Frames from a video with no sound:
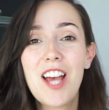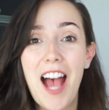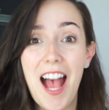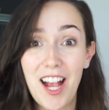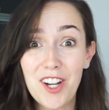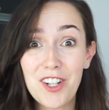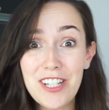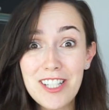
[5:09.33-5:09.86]

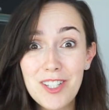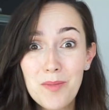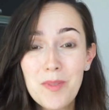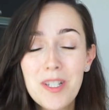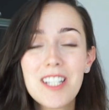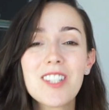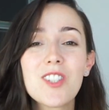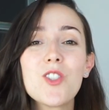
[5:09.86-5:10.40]
At
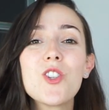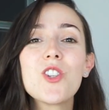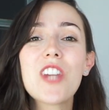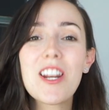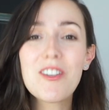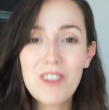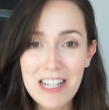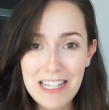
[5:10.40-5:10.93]
Christmas,
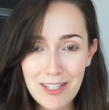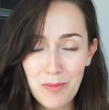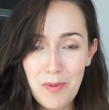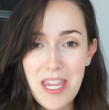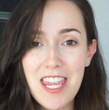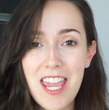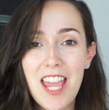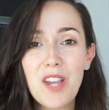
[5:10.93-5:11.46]
generally
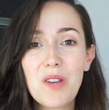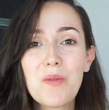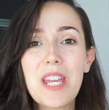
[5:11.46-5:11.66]
speaking,